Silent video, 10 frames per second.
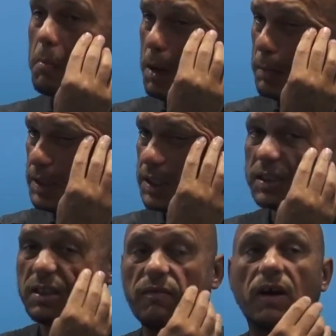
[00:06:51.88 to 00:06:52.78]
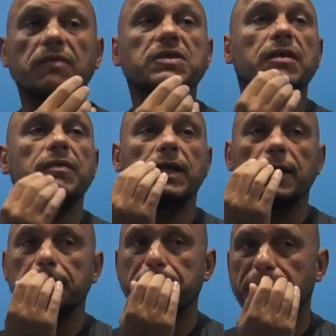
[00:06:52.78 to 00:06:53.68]
maybe 65,
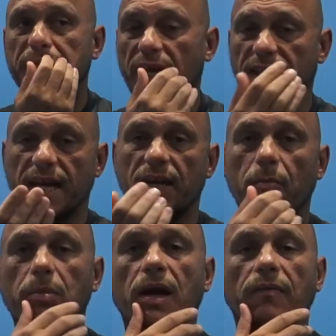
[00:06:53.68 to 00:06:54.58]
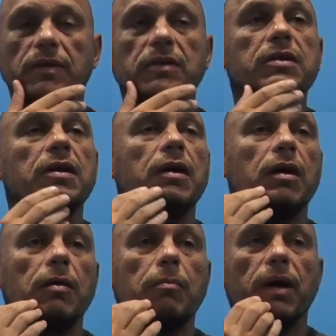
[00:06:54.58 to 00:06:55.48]
70. Again, I'm governed
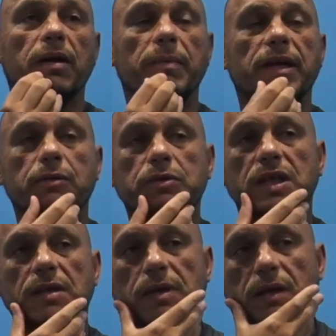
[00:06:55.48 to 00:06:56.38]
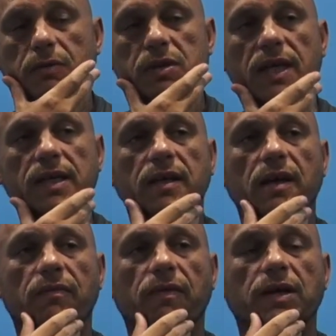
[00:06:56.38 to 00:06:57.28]
by the medical team and I'll take
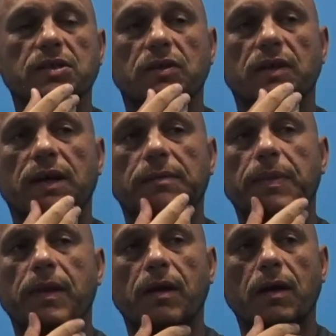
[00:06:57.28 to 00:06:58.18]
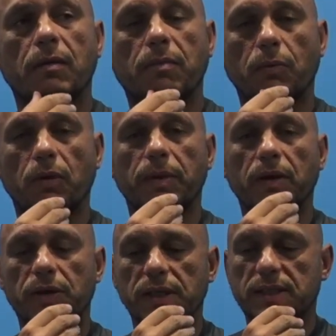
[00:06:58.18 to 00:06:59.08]
advice on that. But we'll be
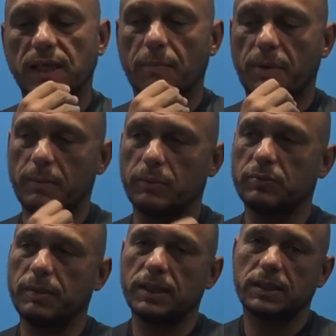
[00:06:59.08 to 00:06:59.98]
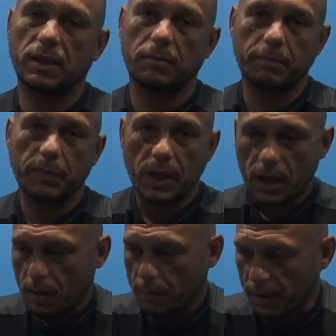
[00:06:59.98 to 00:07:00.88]
looking to get people's minutes up.
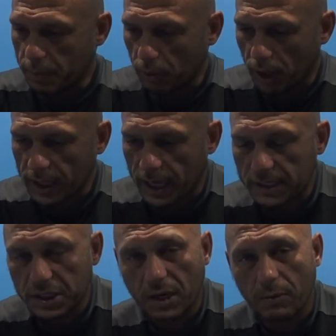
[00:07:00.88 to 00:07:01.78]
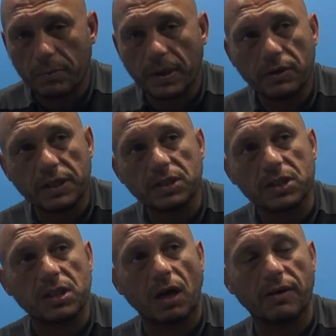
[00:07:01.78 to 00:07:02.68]
People like AJ will be looking to
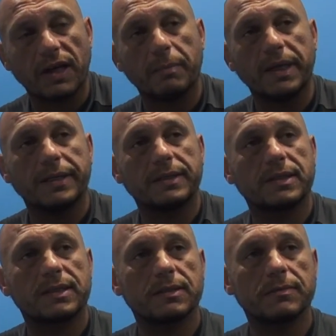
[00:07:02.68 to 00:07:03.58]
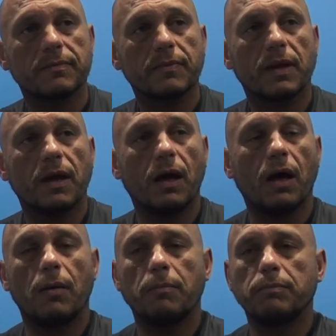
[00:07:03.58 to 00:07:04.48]
start their minutes
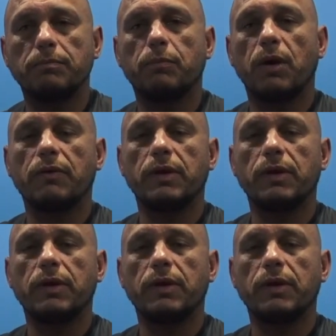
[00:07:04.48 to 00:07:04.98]
um, where